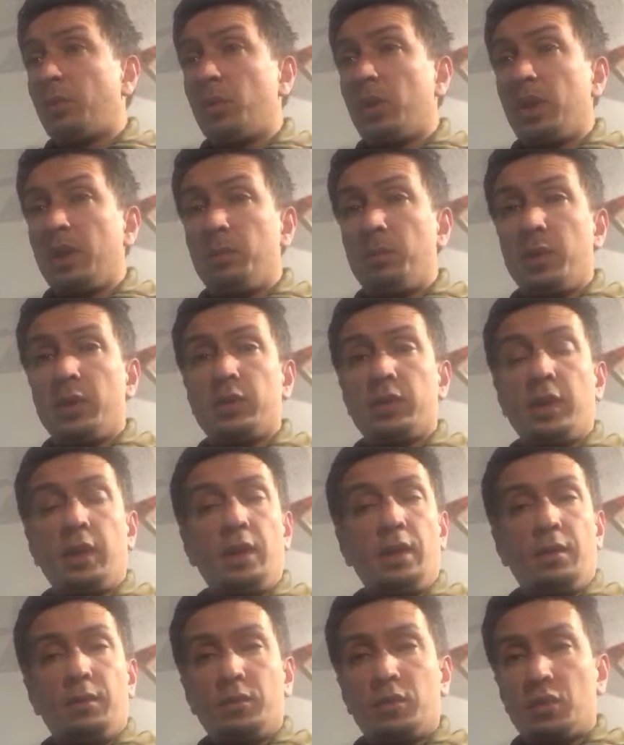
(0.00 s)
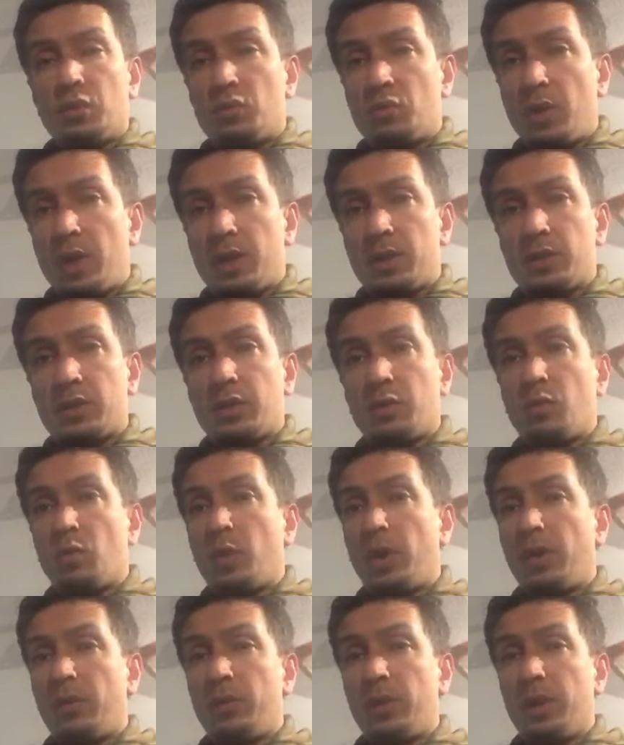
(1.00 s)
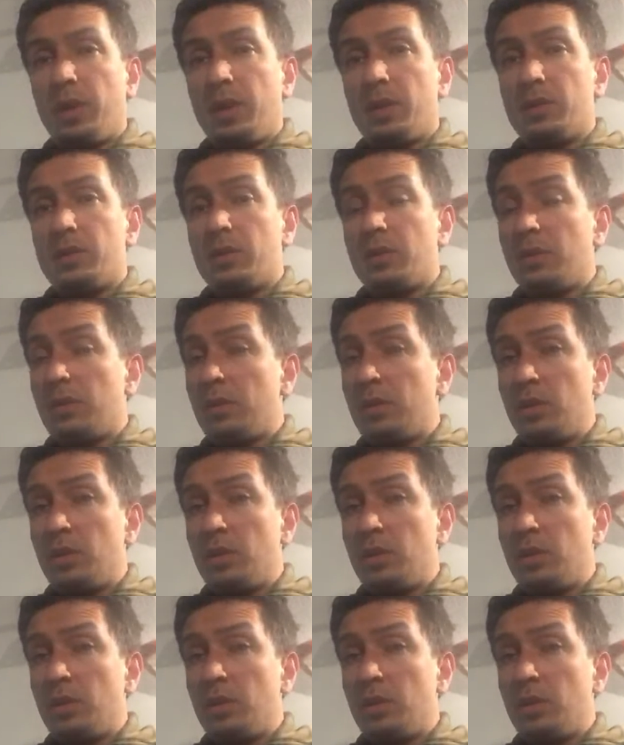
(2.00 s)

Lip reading: really busy, stressed, whatever it is,